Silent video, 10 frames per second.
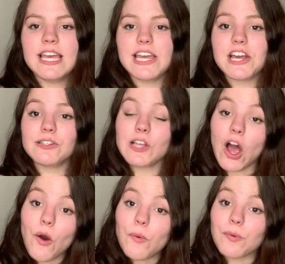he goes,
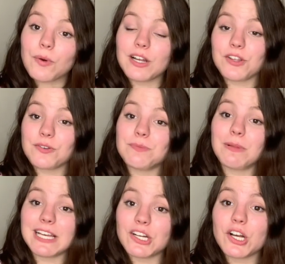"Oh, are you
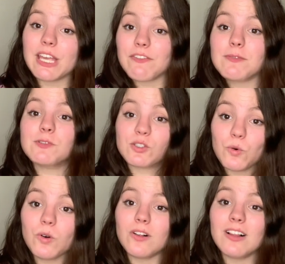playing hooky from
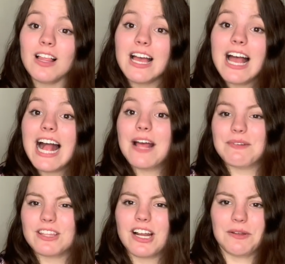school?" And
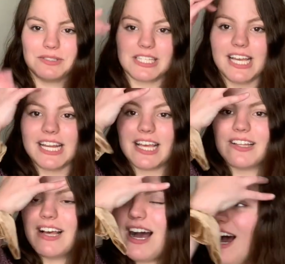we thought he was
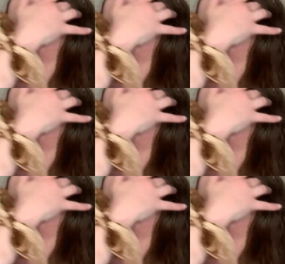kidding.